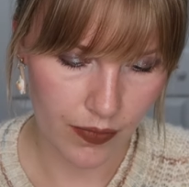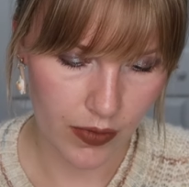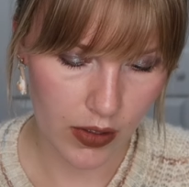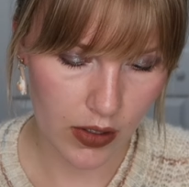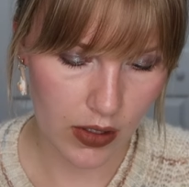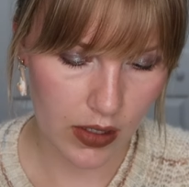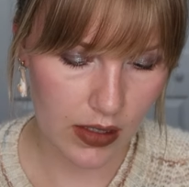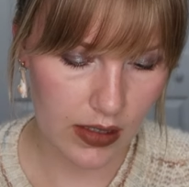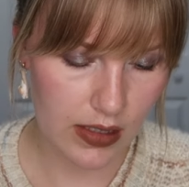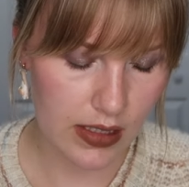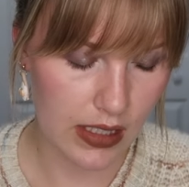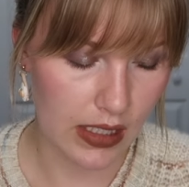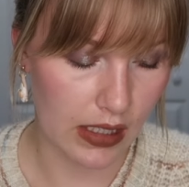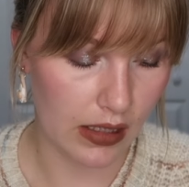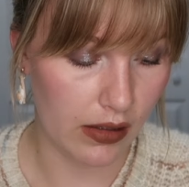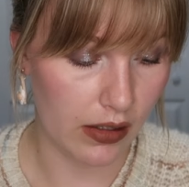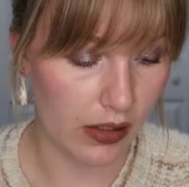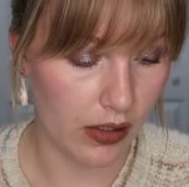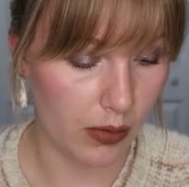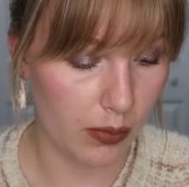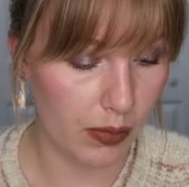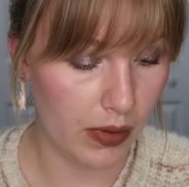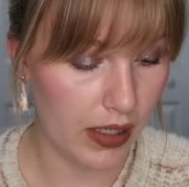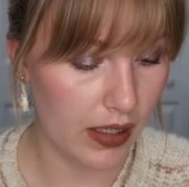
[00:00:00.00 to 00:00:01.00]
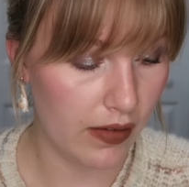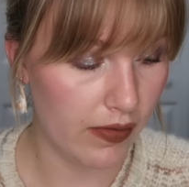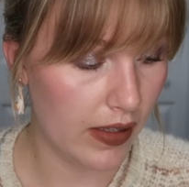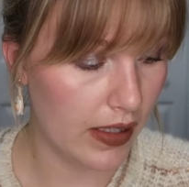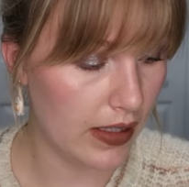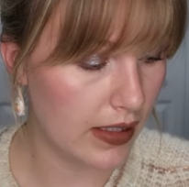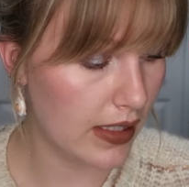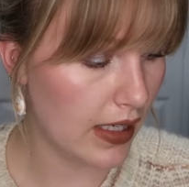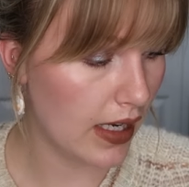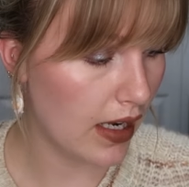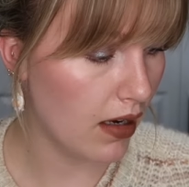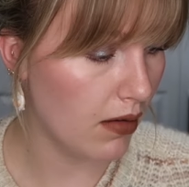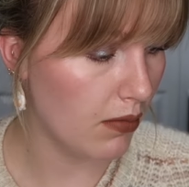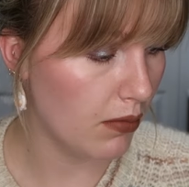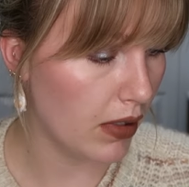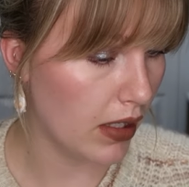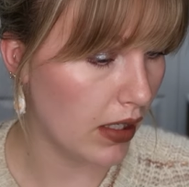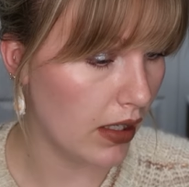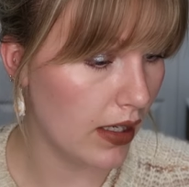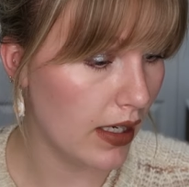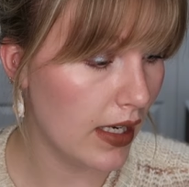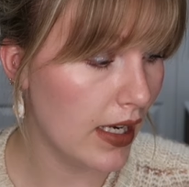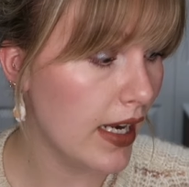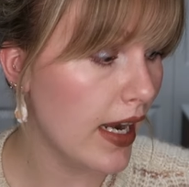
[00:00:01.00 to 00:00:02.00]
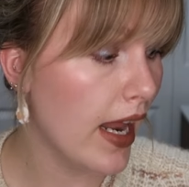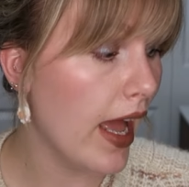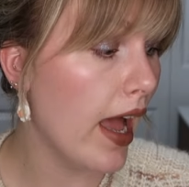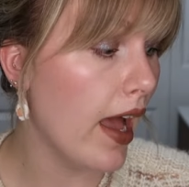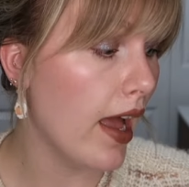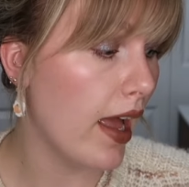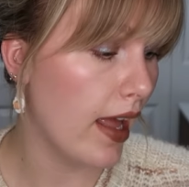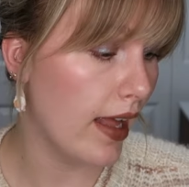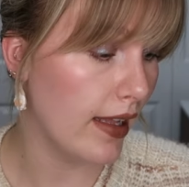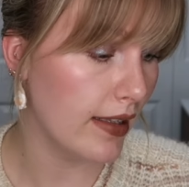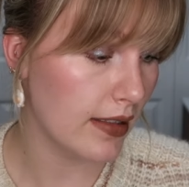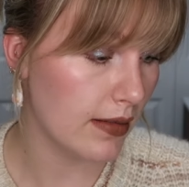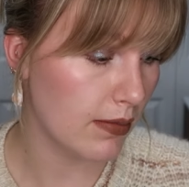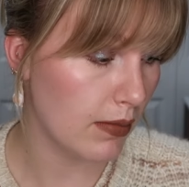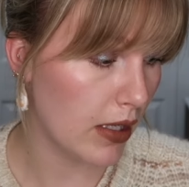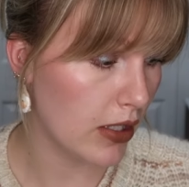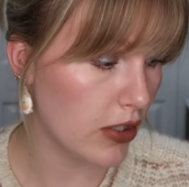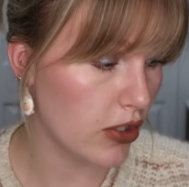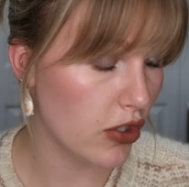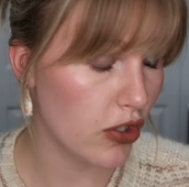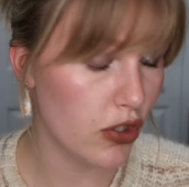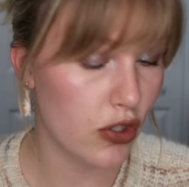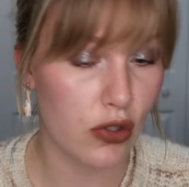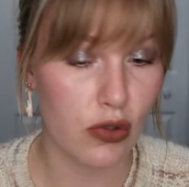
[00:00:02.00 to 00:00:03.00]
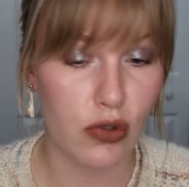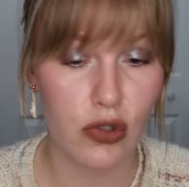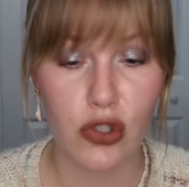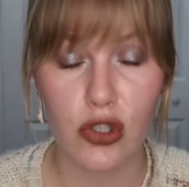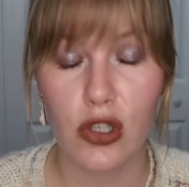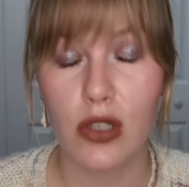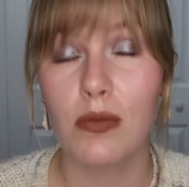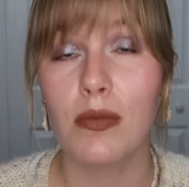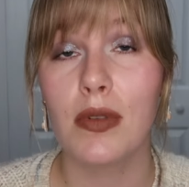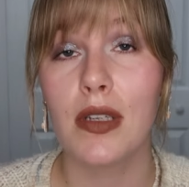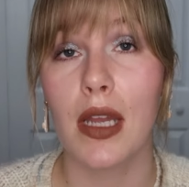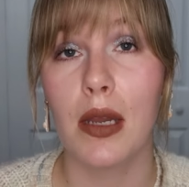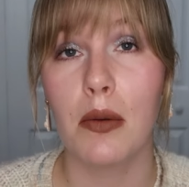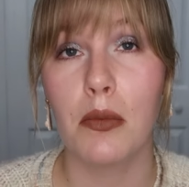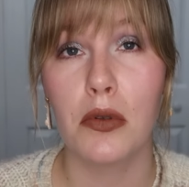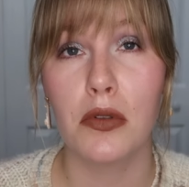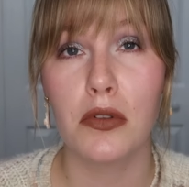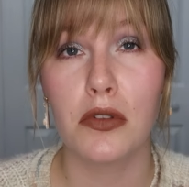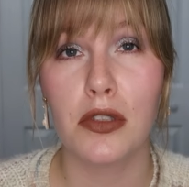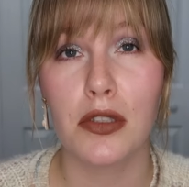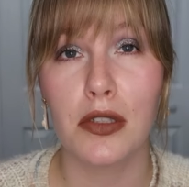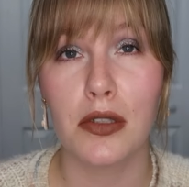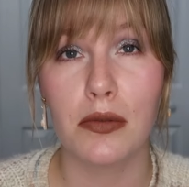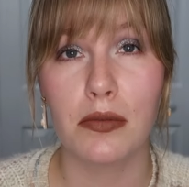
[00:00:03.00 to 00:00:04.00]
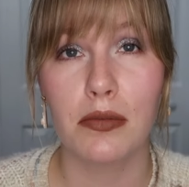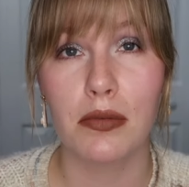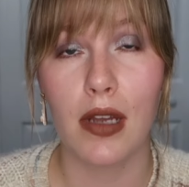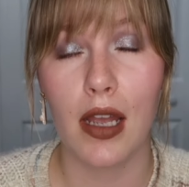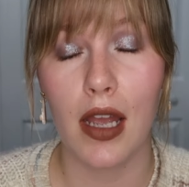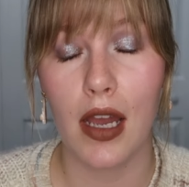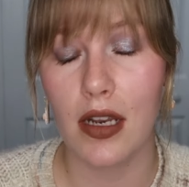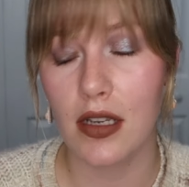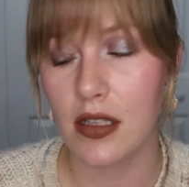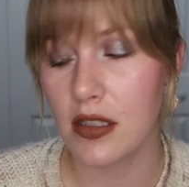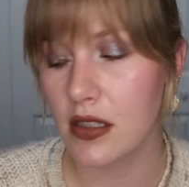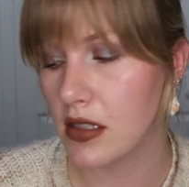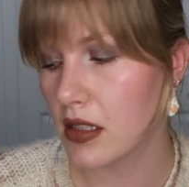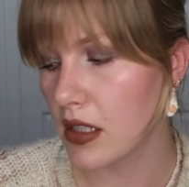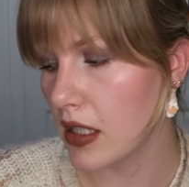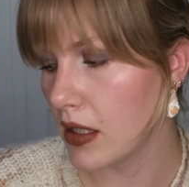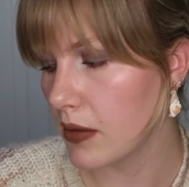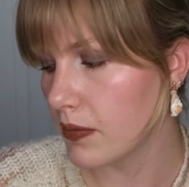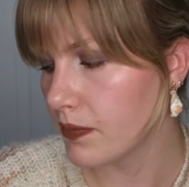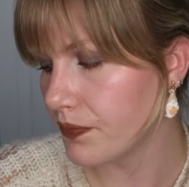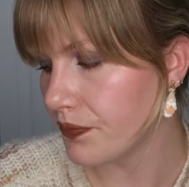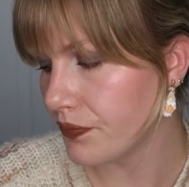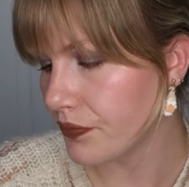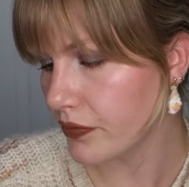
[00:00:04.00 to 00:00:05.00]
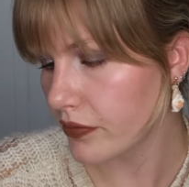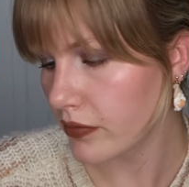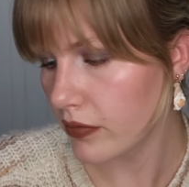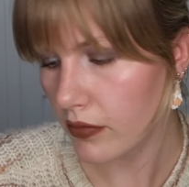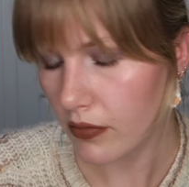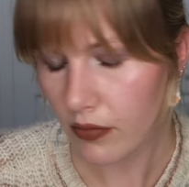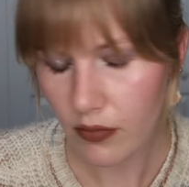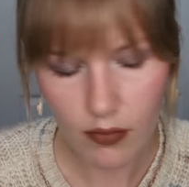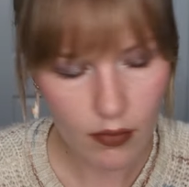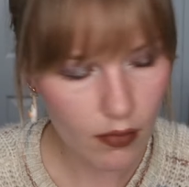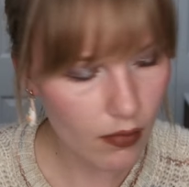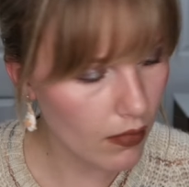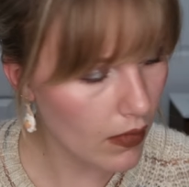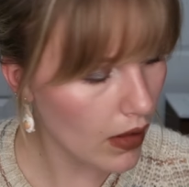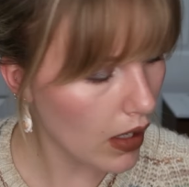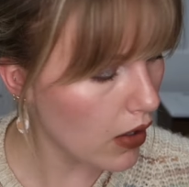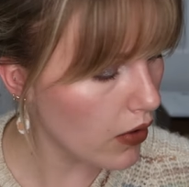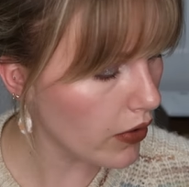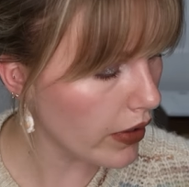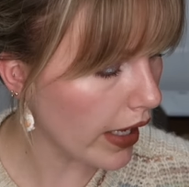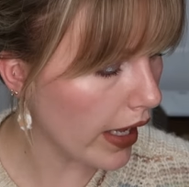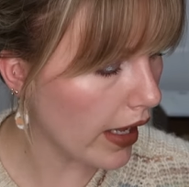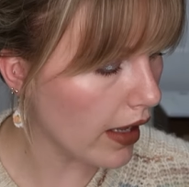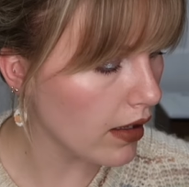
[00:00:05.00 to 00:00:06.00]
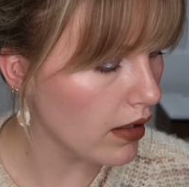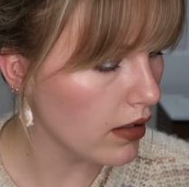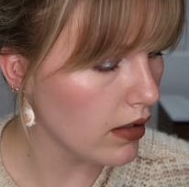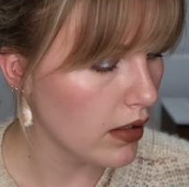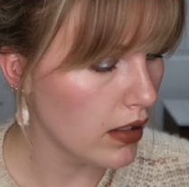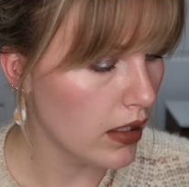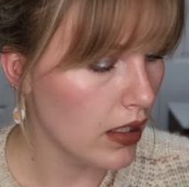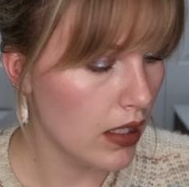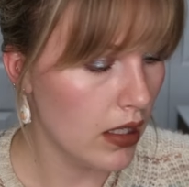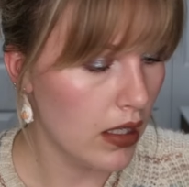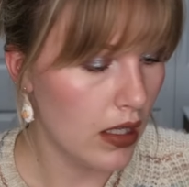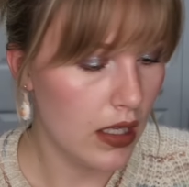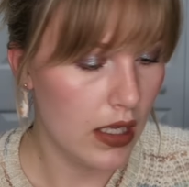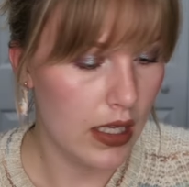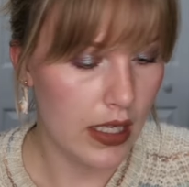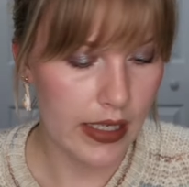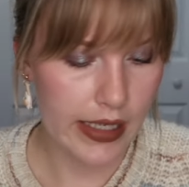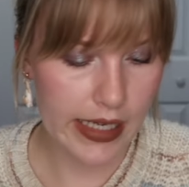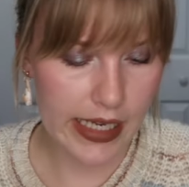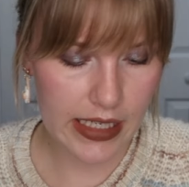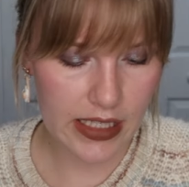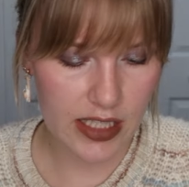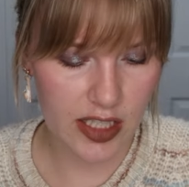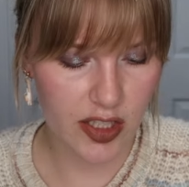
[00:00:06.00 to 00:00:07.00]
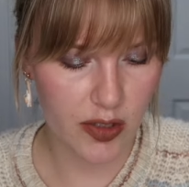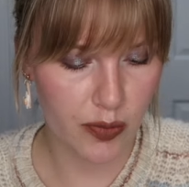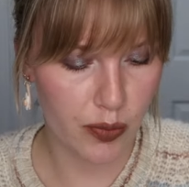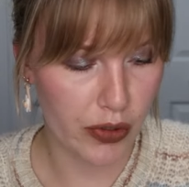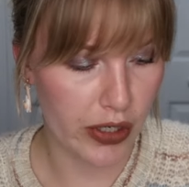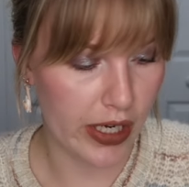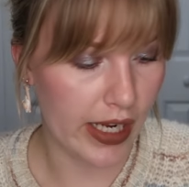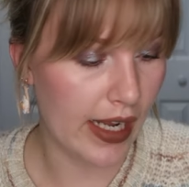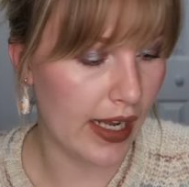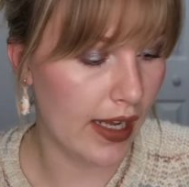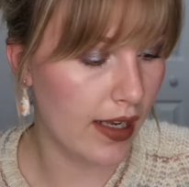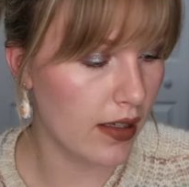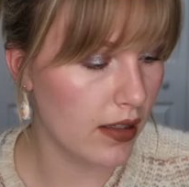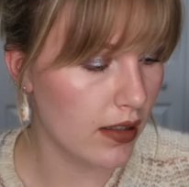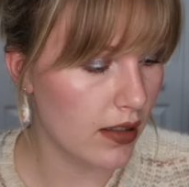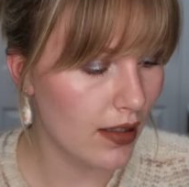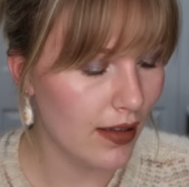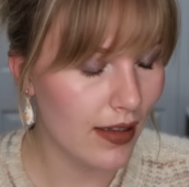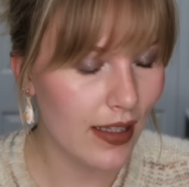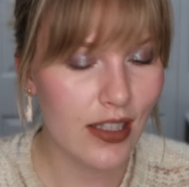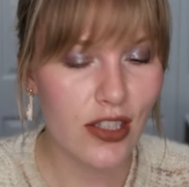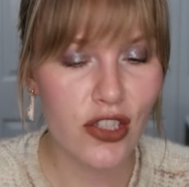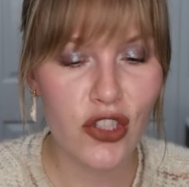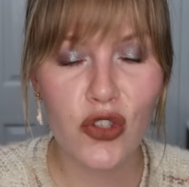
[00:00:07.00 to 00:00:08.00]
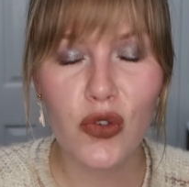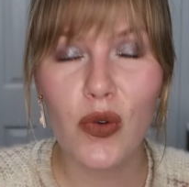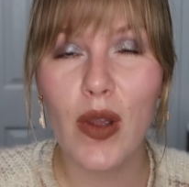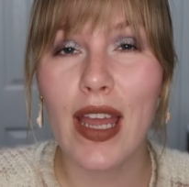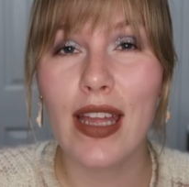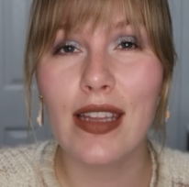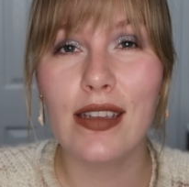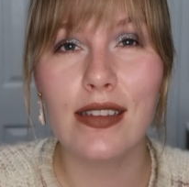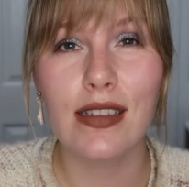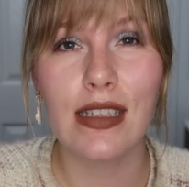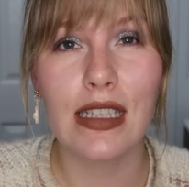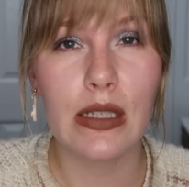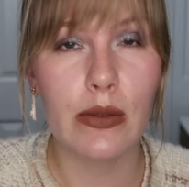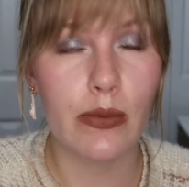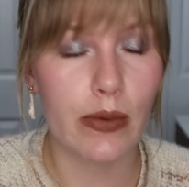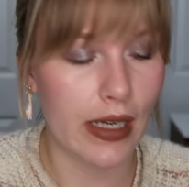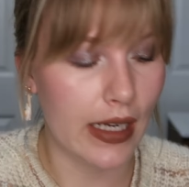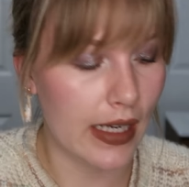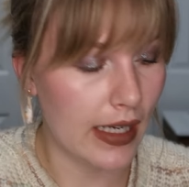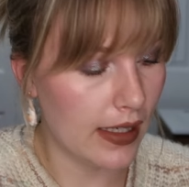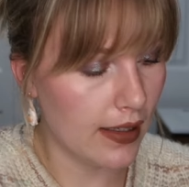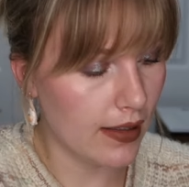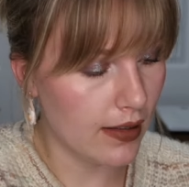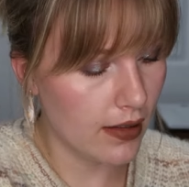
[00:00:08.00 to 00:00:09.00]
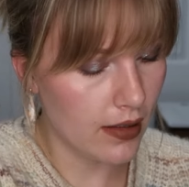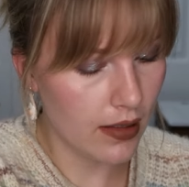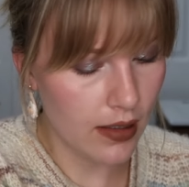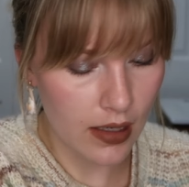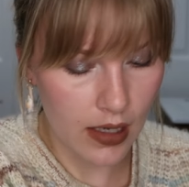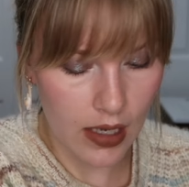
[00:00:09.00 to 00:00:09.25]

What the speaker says: You can see a little bit of indent, but not as much as you should be able to, honestly. Okay, next brand. Let's do Ensley Rain.